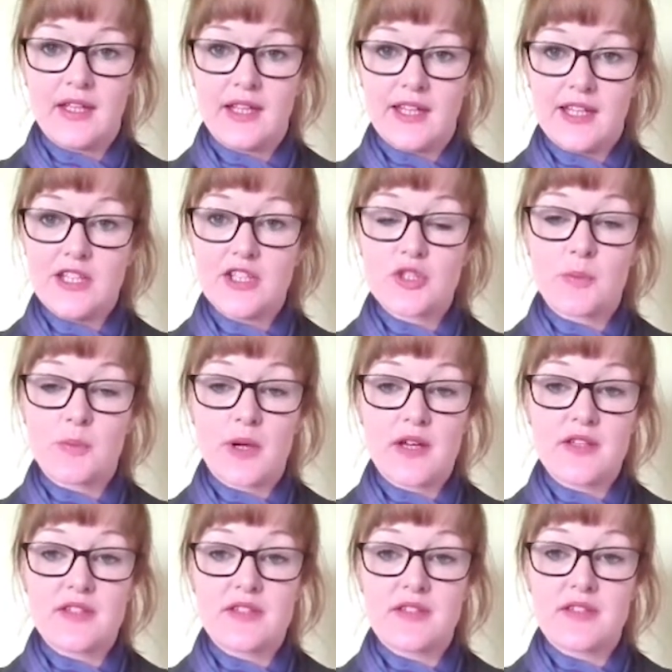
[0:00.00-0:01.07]
Each
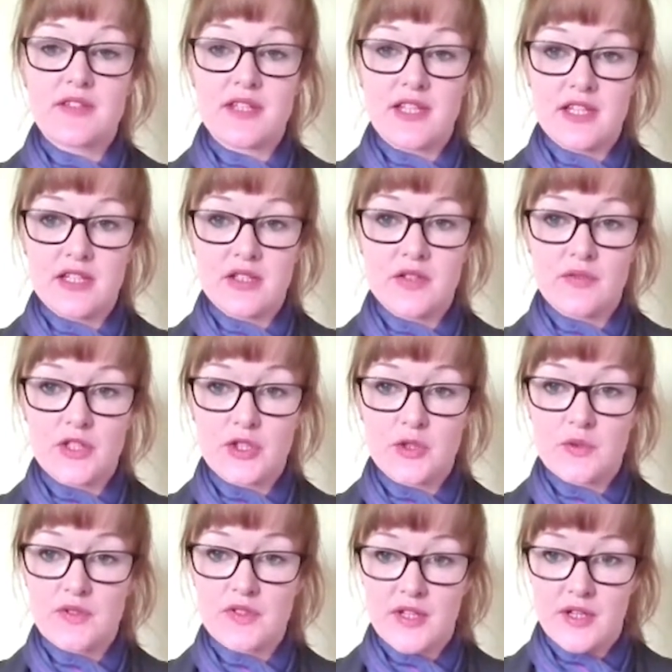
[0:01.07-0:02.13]
person's
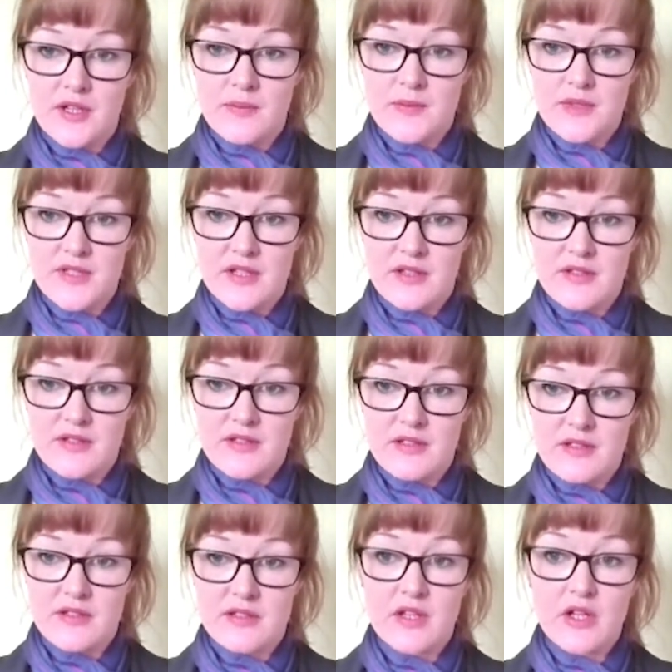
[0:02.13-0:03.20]
individual
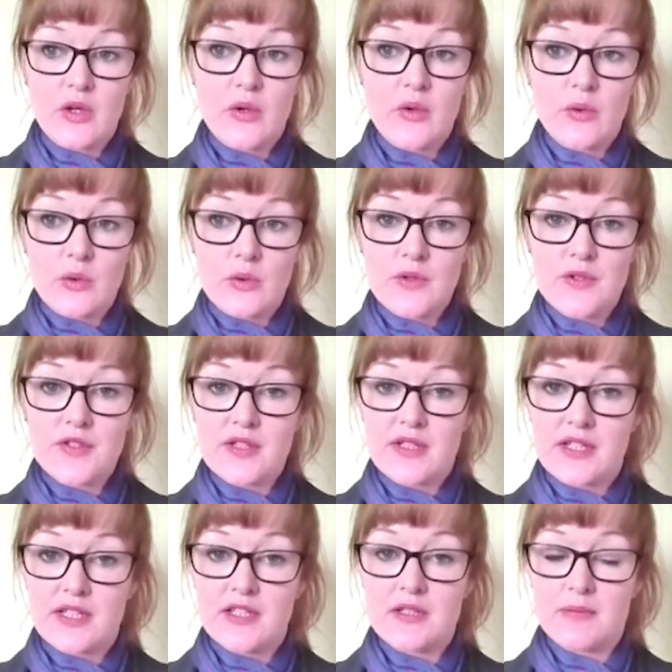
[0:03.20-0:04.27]
circumstances also
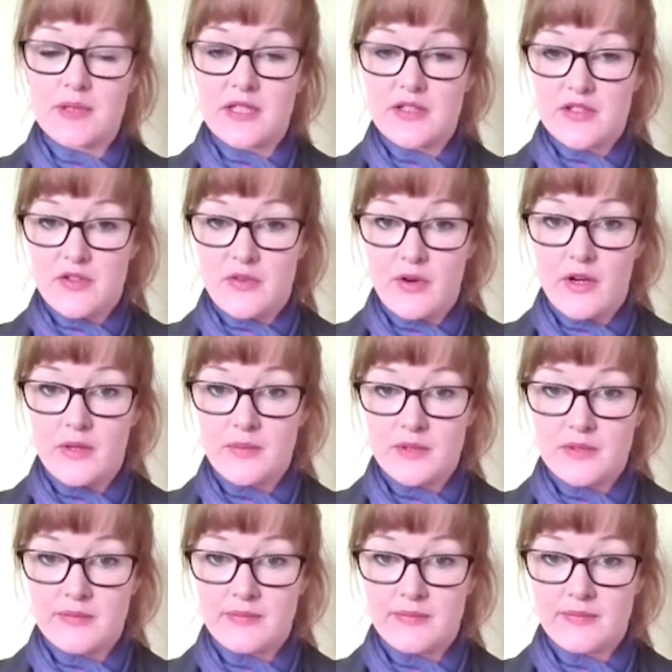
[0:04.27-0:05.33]
need to be described.
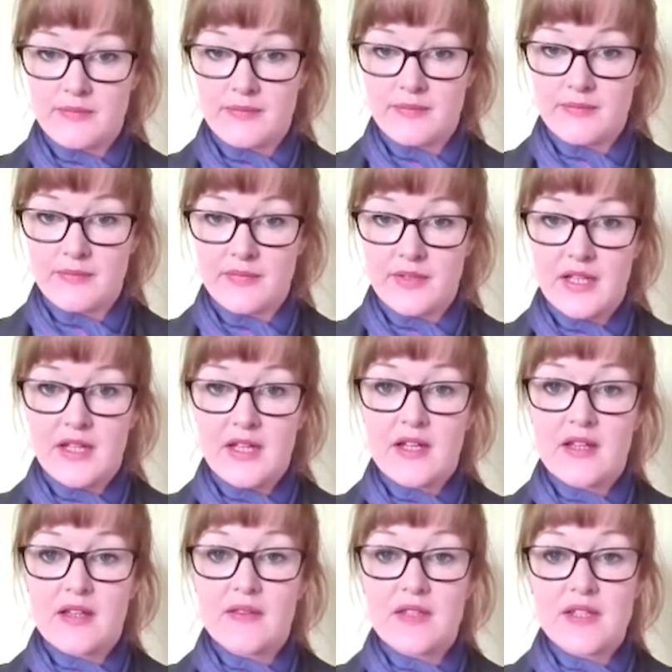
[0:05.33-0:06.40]

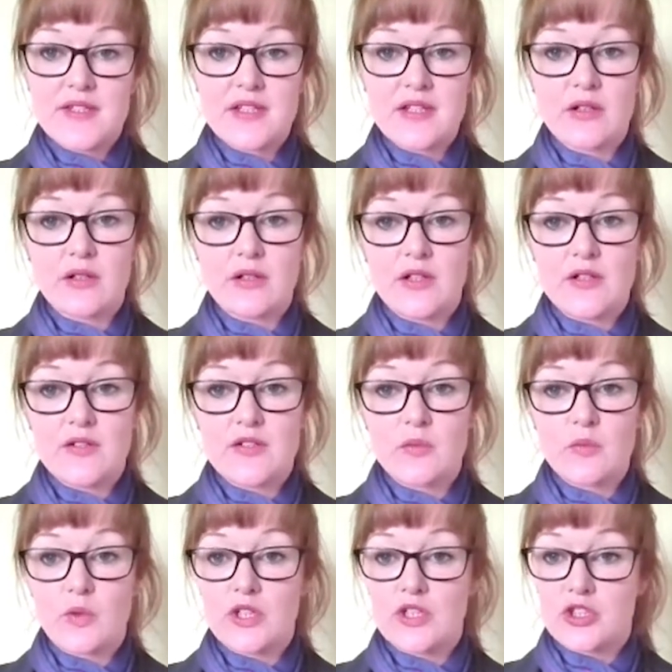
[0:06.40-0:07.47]
This includes
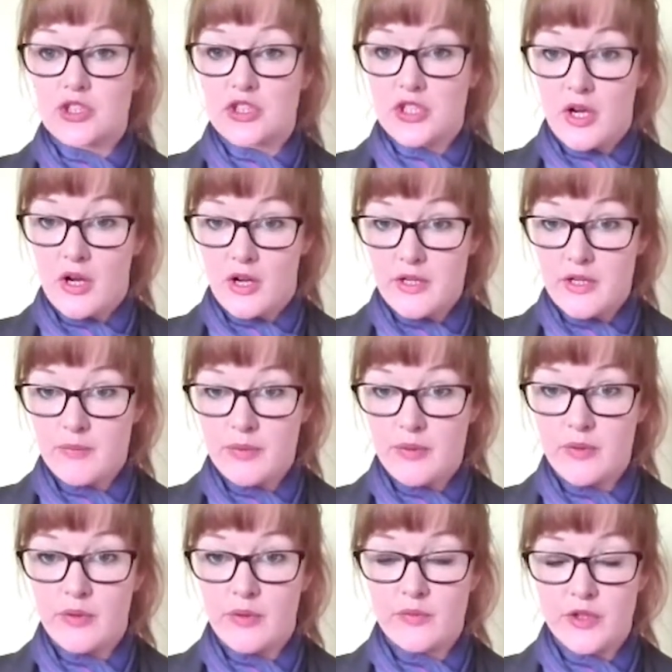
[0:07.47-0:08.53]
which type
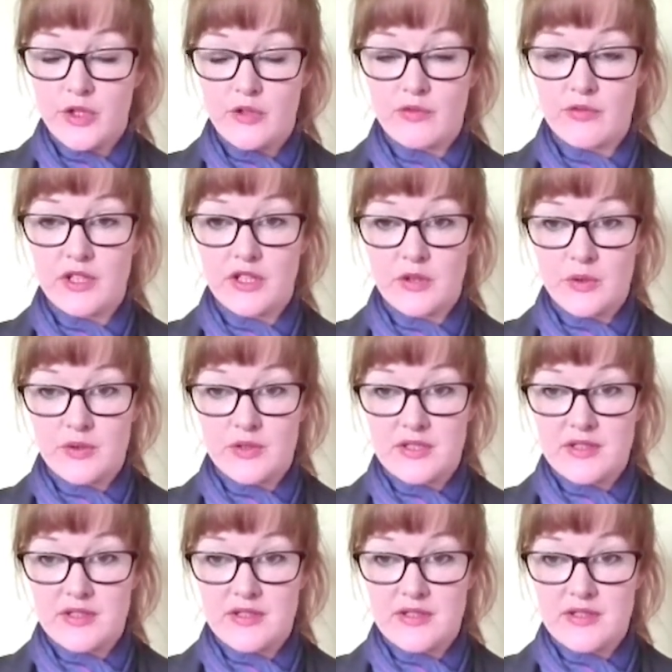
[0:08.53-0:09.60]
of urinary
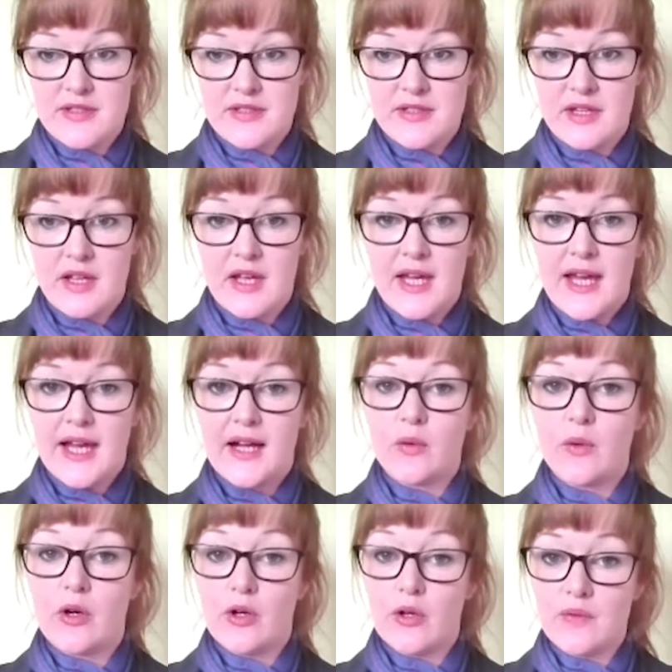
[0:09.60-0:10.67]
incontinence,
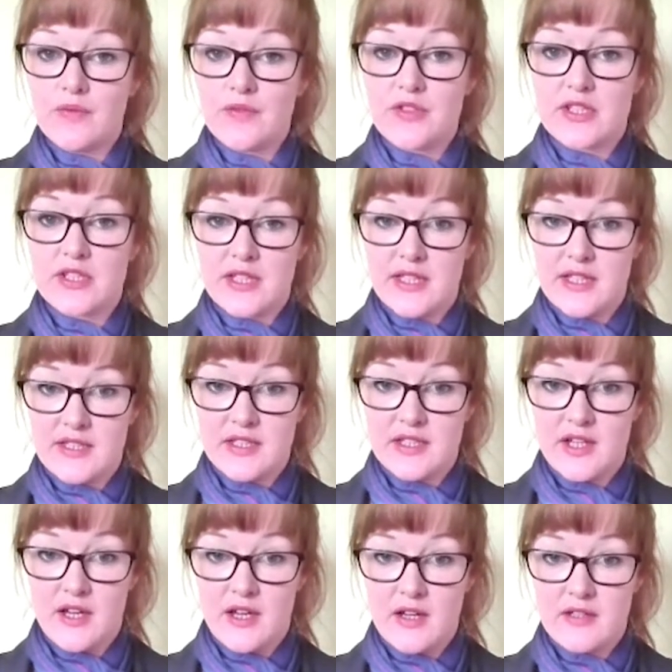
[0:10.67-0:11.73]
how often it
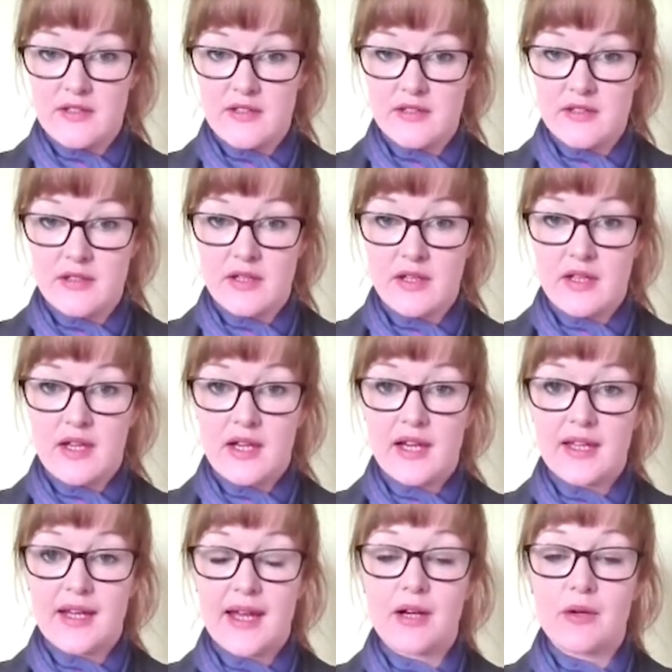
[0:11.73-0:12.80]
occurs,
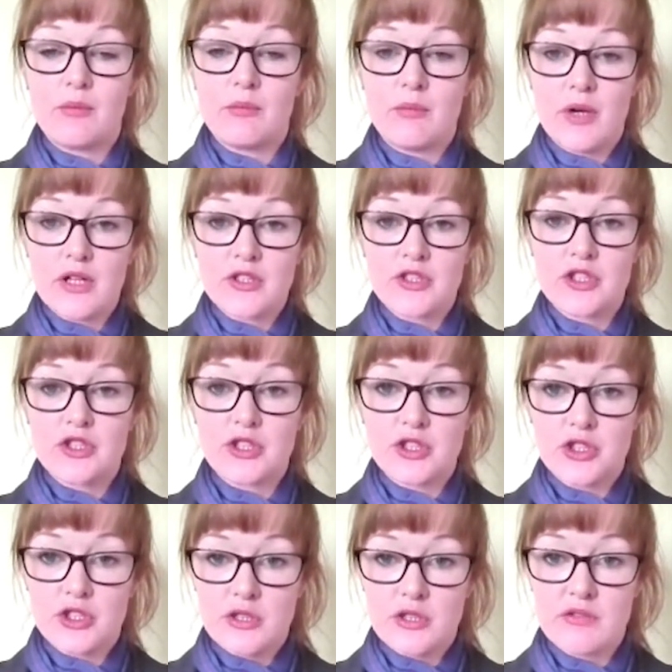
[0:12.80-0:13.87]
and how much
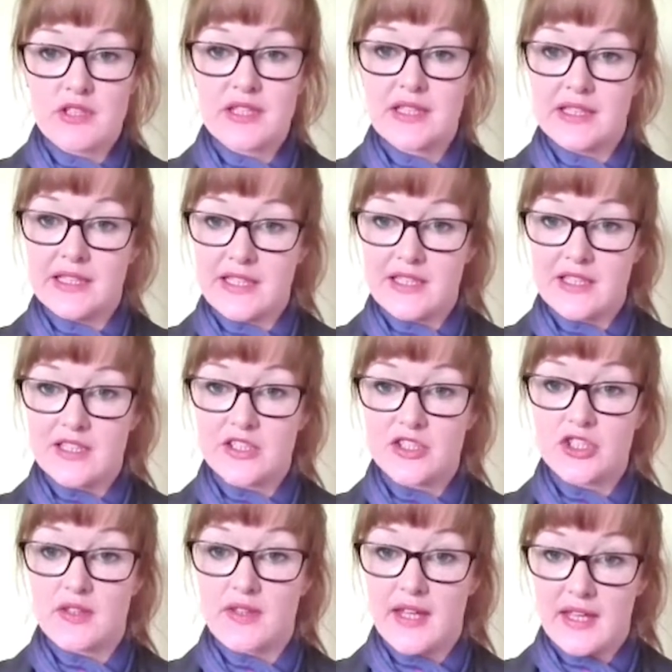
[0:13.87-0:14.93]
urine
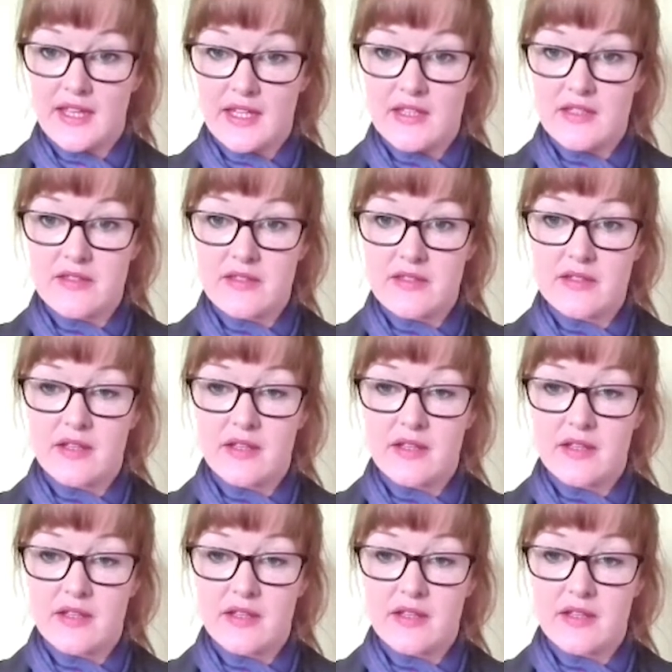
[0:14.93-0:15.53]
leakage there is,